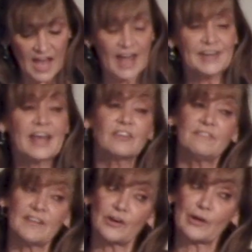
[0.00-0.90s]
Another
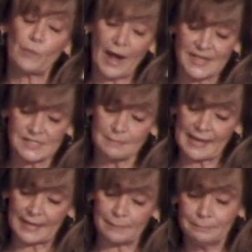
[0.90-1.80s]
very wise
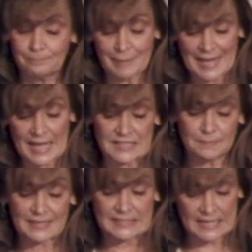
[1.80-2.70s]
man, my
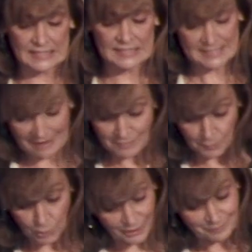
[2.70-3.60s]
husband, Dennis
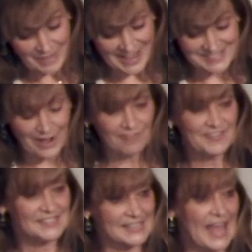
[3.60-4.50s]
Davenport, has
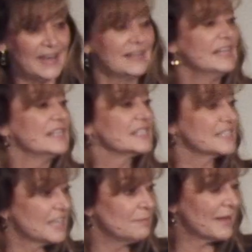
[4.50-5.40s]
often said,
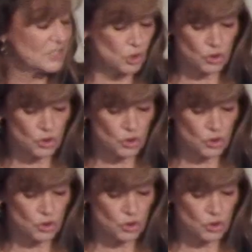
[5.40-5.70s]
Sin makes you